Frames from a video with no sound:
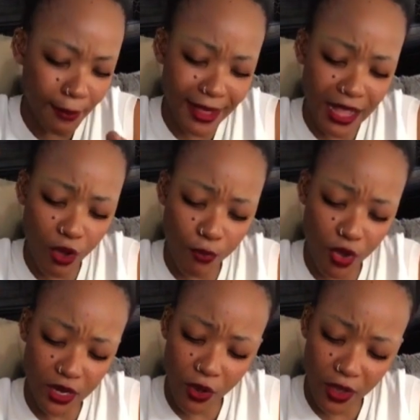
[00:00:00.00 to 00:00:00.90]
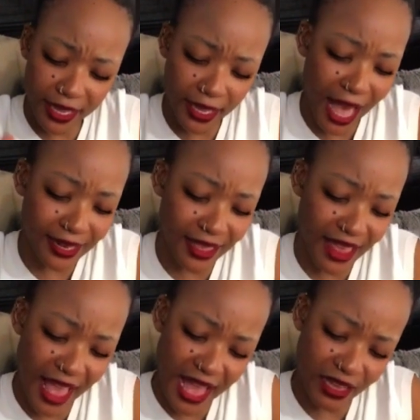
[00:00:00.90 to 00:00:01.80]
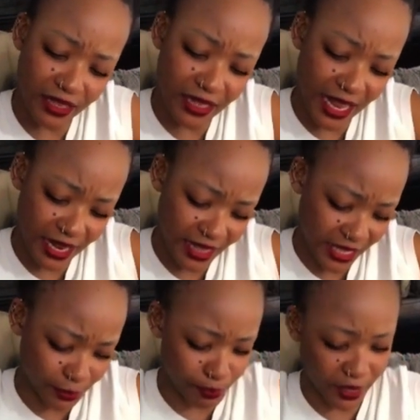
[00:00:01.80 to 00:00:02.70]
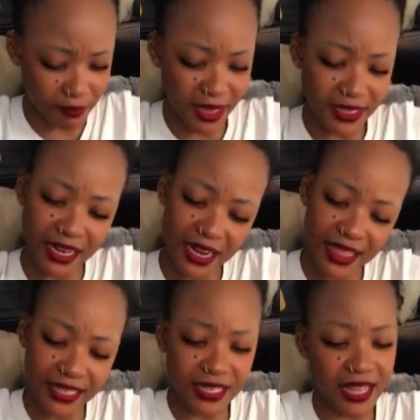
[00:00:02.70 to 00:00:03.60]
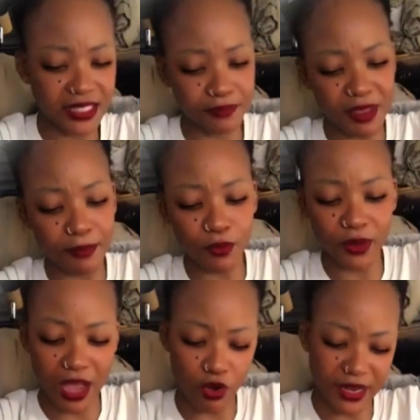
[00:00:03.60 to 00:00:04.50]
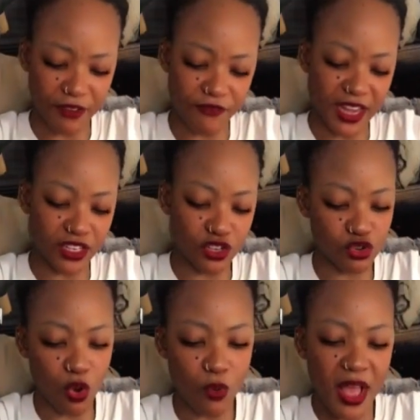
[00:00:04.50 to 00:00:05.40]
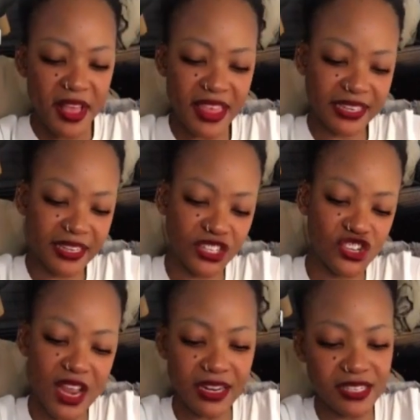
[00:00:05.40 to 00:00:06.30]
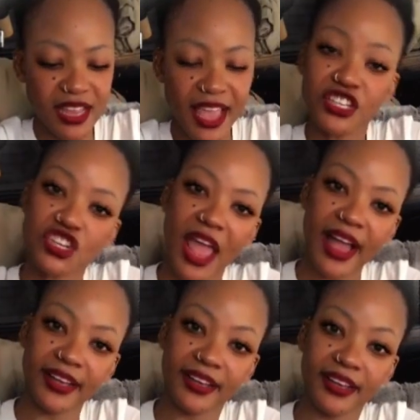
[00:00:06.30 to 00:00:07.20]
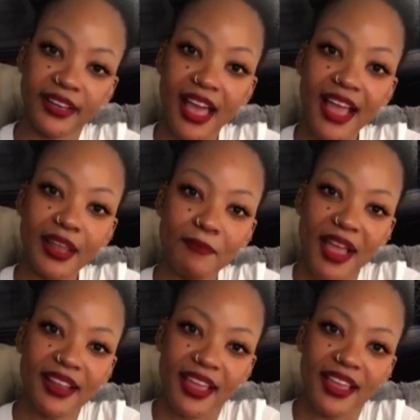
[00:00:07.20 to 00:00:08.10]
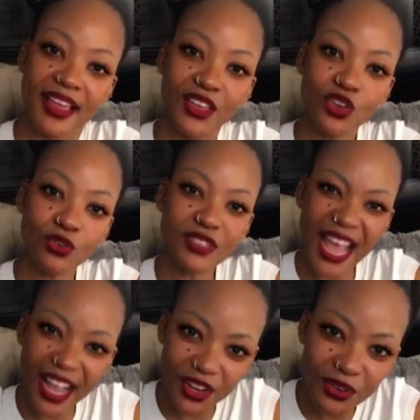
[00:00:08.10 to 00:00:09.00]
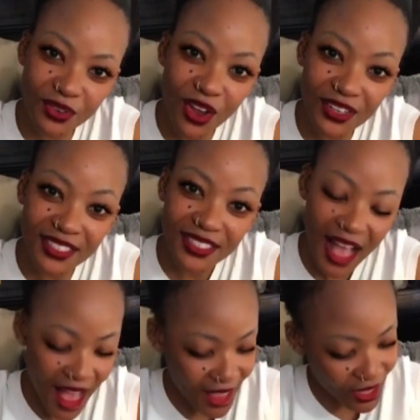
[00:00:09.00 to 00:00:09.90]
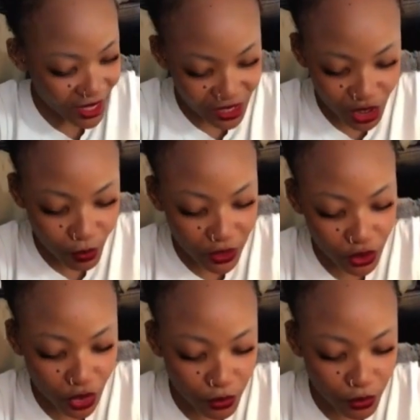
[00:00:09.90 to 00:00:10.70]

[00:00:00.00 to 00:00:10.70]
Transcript: Another angle, another experiment, another test. Maybe we are gonna finally show that Christianity ain't jack. Hi buddy, you you tying a new knot. Ah, okay, this is what's good.